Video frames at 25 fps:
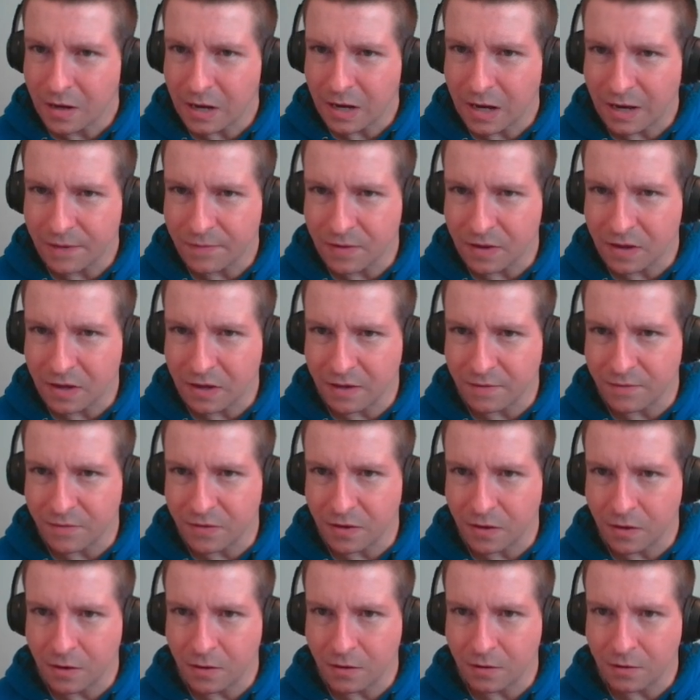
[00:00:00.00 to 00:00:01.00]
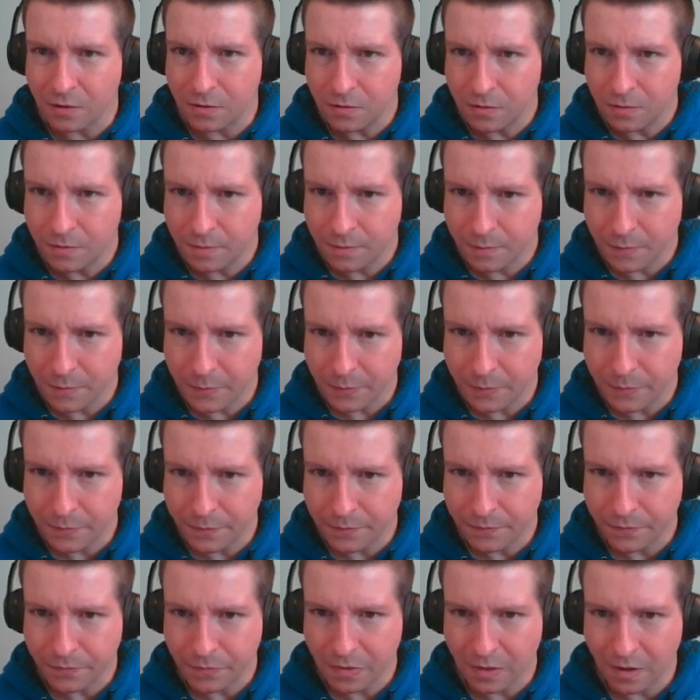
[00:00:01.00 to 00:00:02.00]
I have to give you...
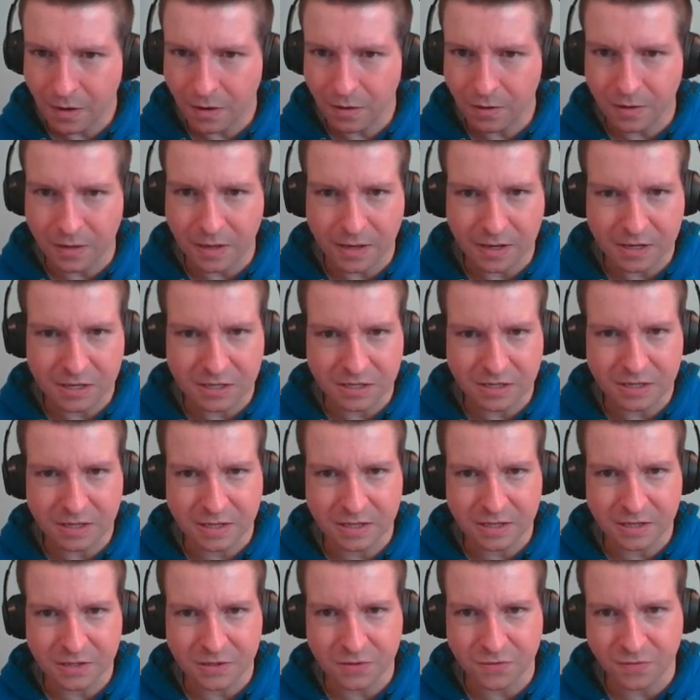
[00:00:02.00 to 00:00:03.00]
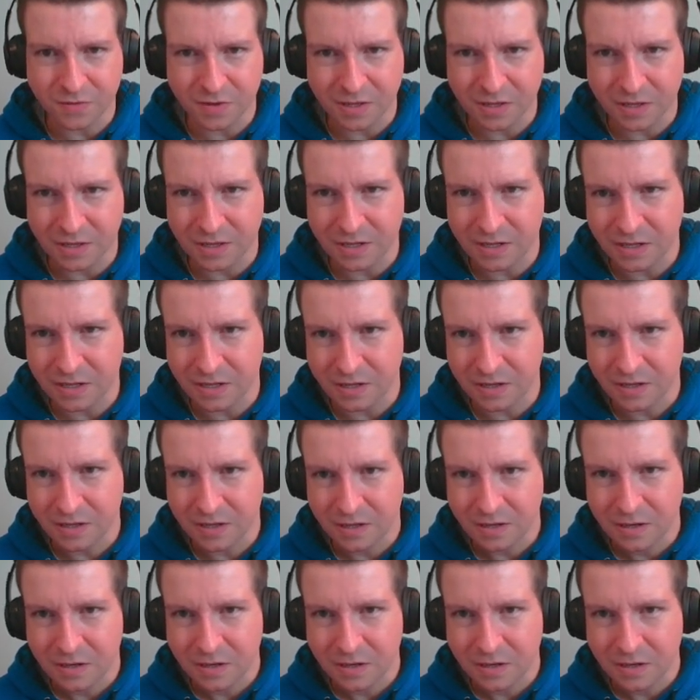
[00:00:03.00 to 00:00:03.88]
Oh, actually, that doesn't weigh a lot.